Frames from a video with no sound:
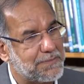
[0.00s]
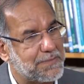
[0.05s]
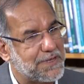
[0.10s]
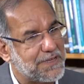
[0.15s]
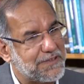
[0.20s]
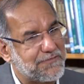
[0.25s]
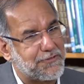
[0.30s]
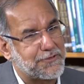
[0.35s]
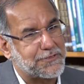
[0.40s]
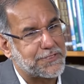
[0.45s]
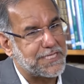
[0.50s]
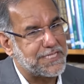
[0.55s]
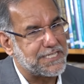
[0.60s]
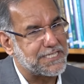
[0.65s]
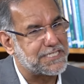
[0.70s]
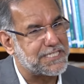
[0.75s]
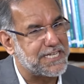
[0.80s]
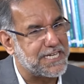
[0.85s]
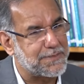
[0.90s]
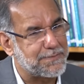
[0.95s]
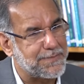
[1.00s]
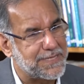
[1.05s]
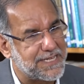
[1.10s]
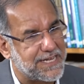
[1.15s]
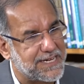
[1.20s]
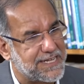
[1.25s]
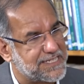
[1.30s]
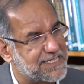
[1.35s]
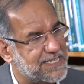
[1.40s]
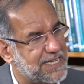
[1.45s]
If you see the statement
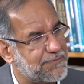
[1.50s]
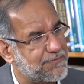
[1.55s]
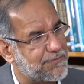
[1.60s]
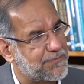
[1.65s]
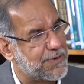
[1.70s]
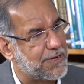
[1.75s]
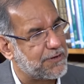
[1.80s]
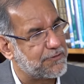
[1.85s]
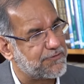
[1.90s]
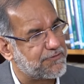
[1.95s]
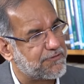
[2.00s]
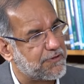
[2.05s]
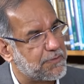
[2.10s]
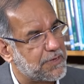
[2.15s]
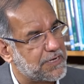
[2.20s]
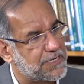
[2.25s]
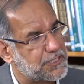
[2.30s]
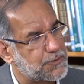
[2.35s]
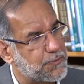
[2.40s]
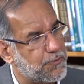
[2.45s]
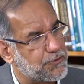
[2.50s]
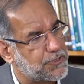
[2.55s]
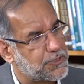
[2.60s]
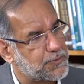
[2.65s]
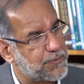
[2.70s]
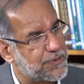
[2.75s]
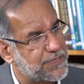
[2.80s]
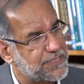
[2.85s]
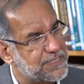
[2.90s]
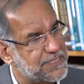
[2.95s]
that has come out from our
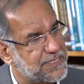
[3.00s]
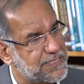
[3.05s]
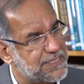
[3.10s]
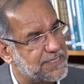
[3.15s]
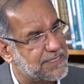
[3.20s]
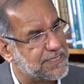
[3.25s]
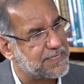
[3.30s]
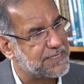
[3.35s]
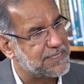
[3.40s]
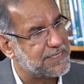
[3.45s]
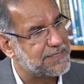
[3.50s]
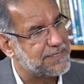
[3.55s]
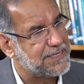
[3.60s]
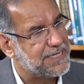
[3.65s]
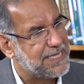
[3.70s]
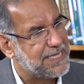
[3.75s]
spokesperson